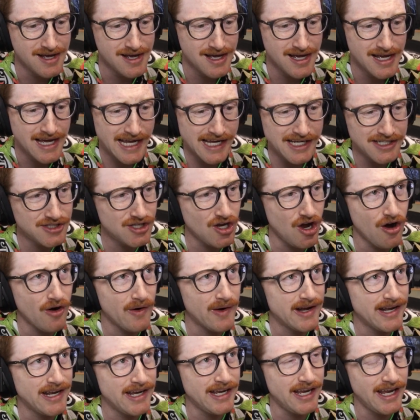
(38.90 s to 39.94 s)
He's
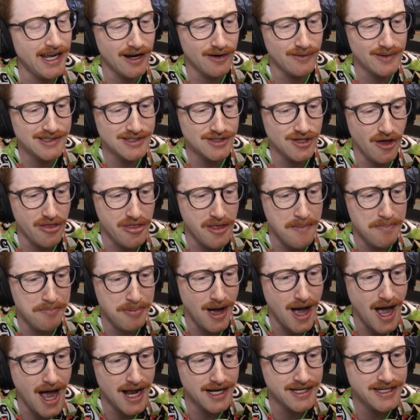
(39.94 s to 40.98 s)
already here. He's on the
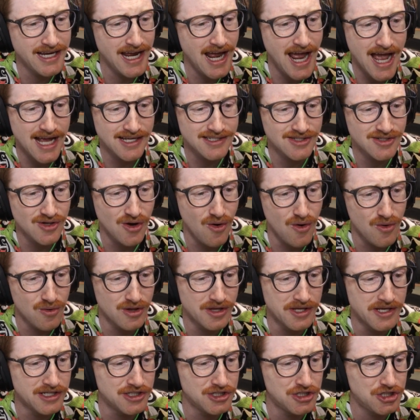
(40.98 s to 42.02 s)
podcast.
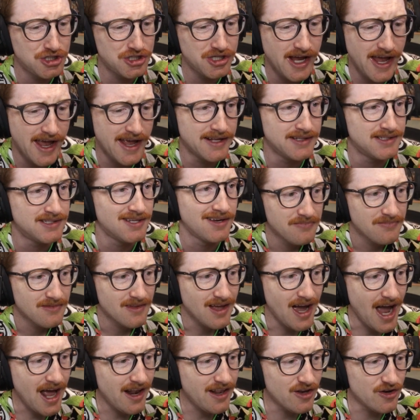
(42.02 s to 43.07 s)
Holy shit.
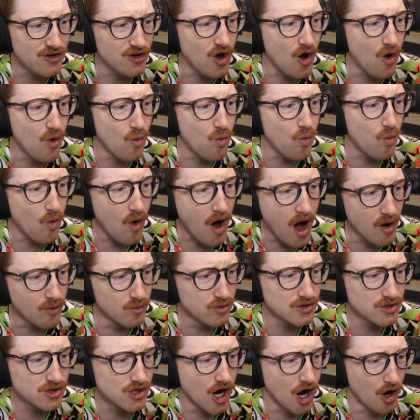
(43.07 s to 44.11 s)
I didn't know what
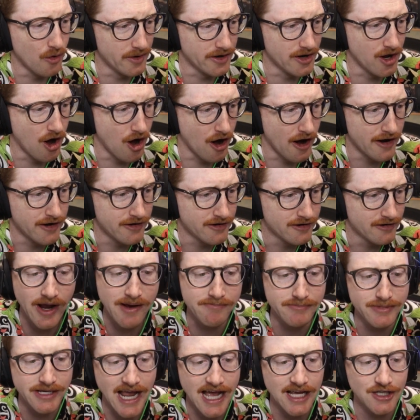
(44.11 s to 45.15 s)
was going on.
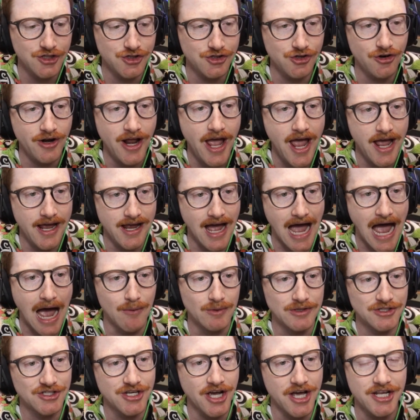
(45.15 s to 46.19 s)
Yesterday, I
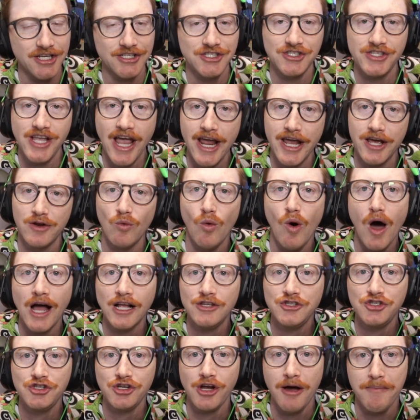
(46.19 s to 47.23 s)
was going to stay and
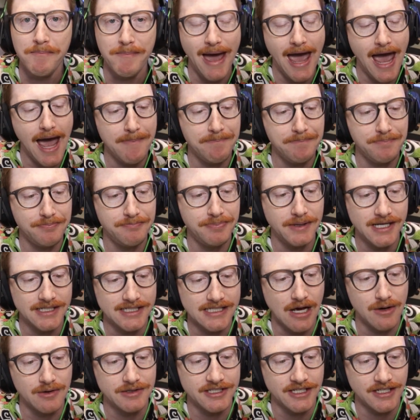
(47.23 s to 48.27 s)
watch a map
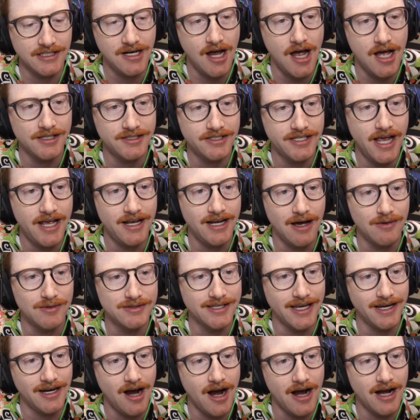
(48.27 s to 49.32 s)
because I was at content. I
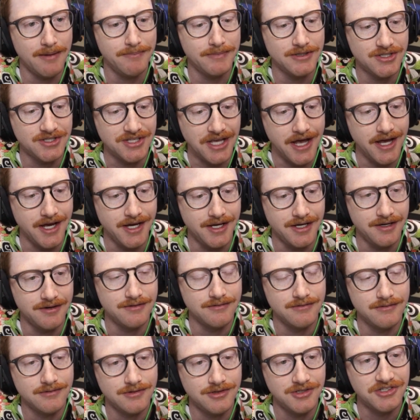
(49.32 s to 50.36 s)
was like, all right, I'm going to
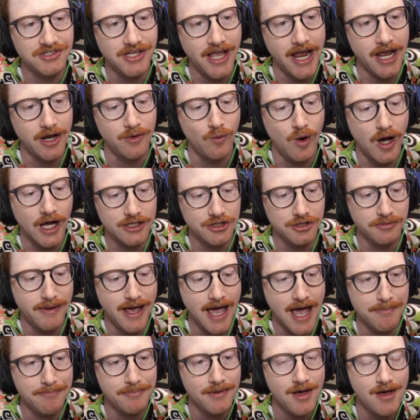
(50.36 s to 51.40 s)
stay and watch a
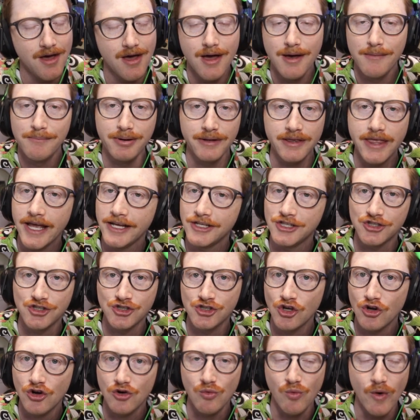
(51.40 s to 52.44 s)
map. But they
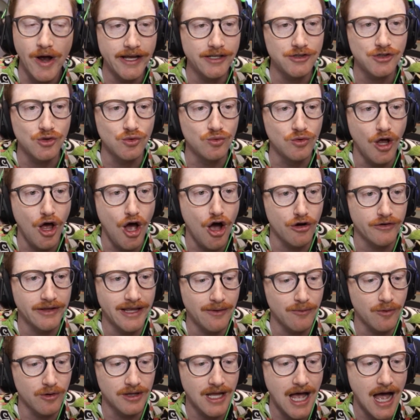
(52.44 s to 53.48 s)
just took way too long.
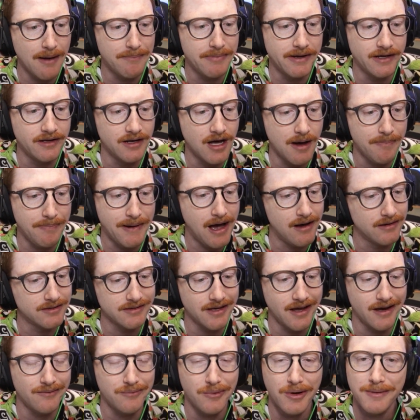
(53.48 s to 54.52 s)
They were lobbying up. I was
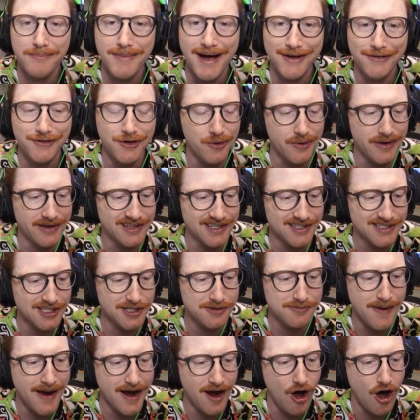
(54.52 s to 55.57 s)
like, what am I doing? This
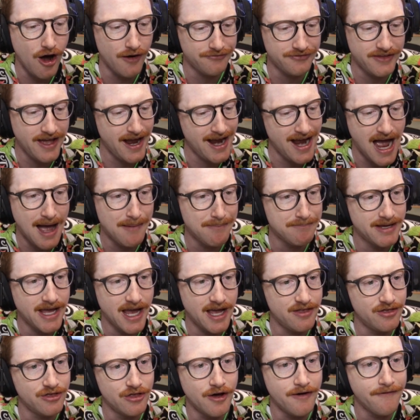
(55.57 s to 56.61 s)
is my off day. I'm
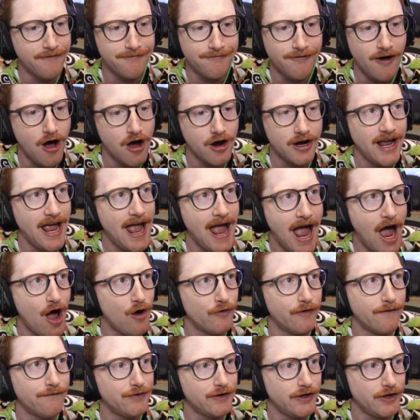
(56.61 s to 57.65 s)
getting the fuck
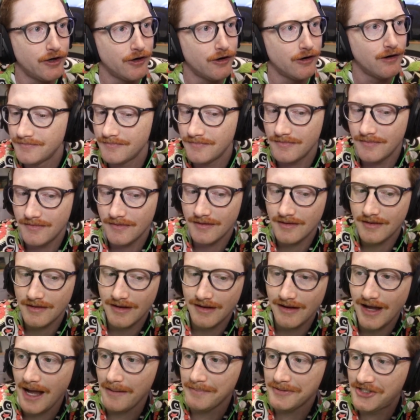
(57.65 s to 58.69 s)
out of here.
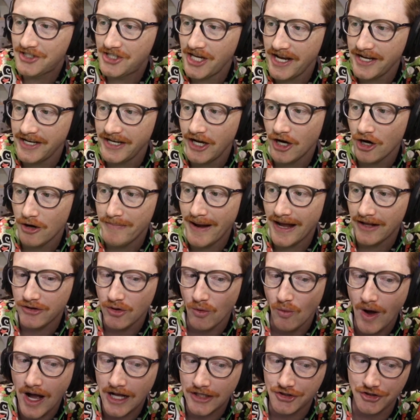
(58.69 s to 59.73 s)
I'm sitting here about
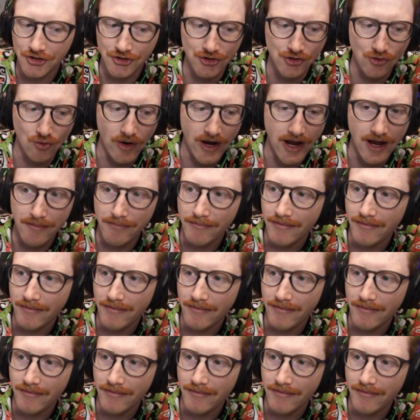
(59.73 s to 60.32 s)
to watch a scrim.